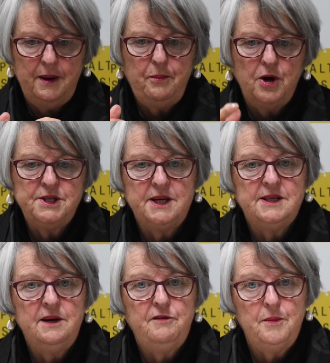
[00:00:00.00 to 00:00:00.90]
process
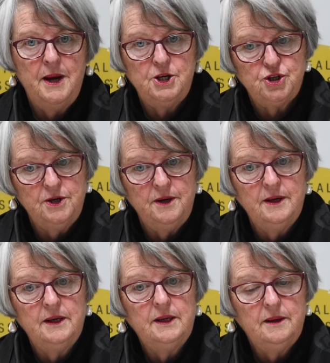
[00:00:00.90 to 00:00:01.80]

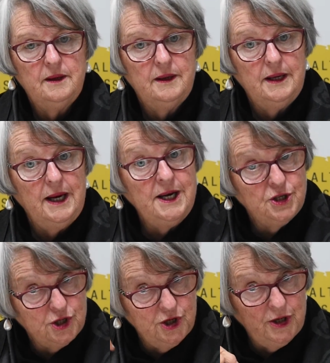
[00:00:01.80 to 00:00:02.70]
information
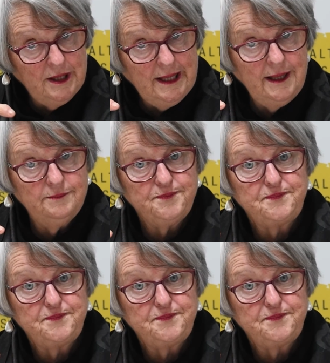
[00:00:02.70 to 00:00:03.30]
internally